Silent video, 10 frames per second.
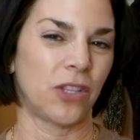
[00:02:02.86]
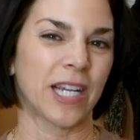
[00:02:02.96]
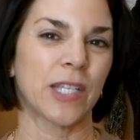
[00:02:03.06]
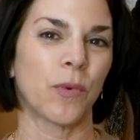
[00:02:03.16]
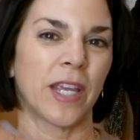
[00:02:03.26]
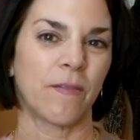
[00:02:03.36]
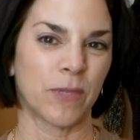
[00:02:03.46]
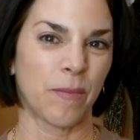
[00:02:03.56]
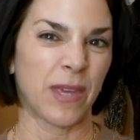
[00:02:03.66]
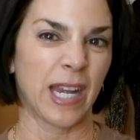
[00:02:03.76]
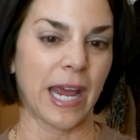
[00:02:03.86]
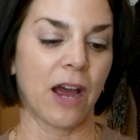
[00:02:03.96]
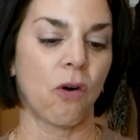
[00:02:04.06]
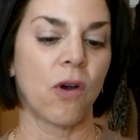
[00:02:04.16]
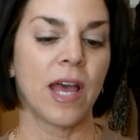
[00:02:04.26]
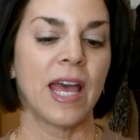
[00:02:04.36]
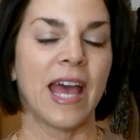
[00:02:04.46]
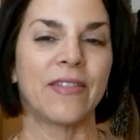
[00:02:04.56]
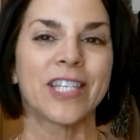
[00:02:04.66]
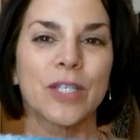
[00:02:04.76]
that because I want to give them something now.
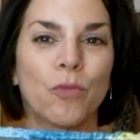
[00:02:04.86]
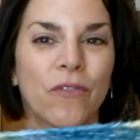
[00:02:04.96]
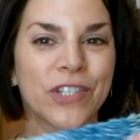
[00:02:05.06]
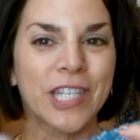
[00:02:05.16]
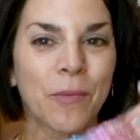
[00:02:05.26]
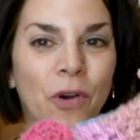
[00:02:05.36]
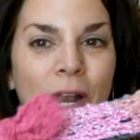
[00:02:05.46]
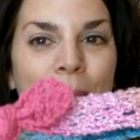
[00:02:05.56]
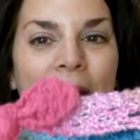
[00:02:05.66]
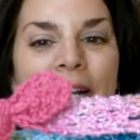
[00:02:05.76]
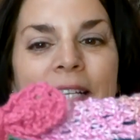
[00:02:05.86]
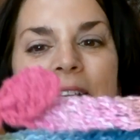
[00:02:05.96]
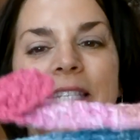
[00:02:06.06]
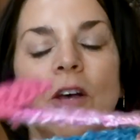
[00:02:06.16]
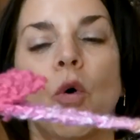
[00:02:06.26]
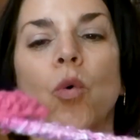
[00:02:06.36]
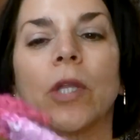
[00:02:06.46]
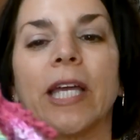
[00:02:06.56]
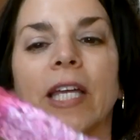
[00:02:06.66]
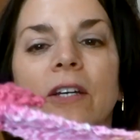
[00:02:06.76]
And this is more of a summer headband because it's
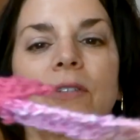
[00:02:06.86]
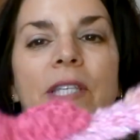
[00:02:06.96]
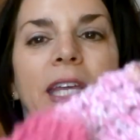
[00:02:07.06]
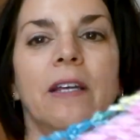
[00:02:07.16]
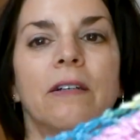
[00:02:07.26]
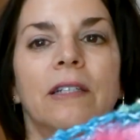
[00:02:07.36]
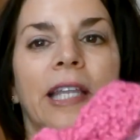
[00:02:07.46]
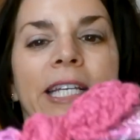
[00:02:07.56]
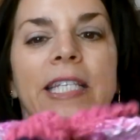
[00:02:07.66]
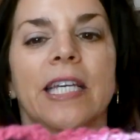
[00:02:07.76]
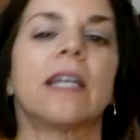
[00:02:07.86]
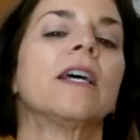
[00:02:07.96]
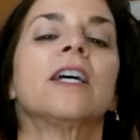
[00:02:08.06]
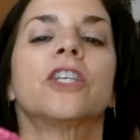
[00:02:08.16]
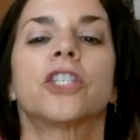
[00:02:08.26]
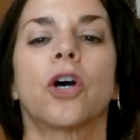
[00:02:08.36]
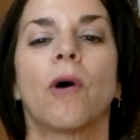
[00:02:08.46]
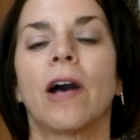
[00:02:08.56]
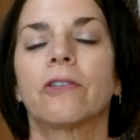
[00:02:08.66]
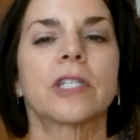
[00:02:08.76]
holey, you know, it's like lacy. So
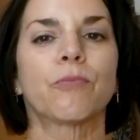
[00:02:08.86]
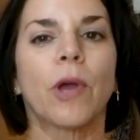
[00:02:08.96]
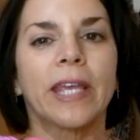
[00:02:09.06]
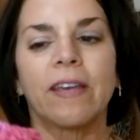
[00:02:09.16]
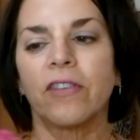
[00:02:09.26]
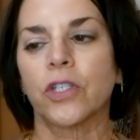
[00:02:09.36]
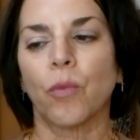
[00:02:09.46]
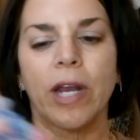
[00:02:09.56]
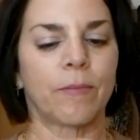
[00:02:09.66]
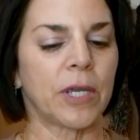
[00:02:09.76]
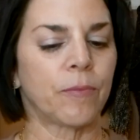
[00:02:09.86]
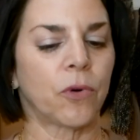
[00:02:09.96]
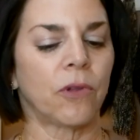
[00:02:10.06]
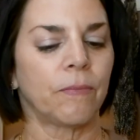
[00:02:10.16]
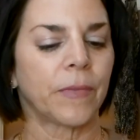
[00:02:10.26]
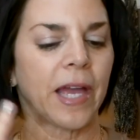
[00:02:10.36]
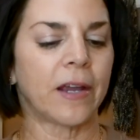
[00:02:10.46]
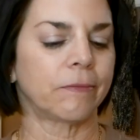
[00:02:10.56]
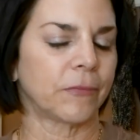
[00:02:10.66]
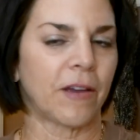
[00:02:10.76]
I'll just probably give these away to people.
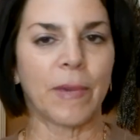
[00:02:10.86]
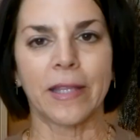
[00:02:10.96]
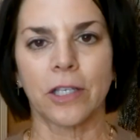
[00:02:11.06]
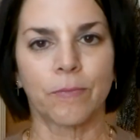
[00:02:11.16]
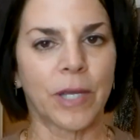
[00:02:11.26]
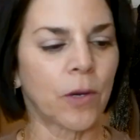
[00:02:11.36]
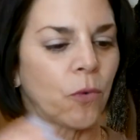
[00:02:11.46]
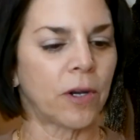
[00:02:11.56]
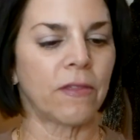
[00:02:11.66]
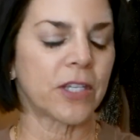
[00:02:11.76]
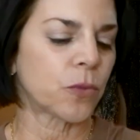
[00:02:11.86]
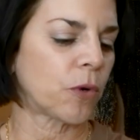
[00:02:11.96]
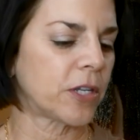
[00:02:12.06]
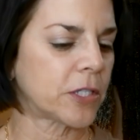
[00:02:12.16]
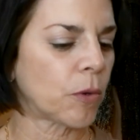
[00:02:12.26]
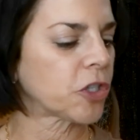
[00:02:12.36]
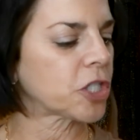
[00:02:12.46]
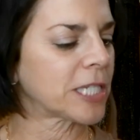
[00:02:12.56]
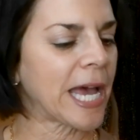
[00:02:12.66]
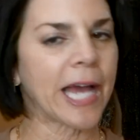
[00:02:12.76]
I, I made the pink one and this one, and so I'll
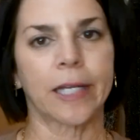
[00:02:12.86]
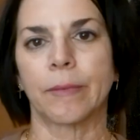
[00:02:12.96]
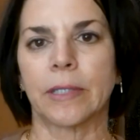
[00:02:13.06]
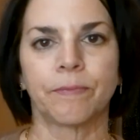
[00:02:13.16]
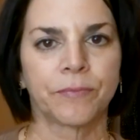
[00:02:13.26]
just tag them and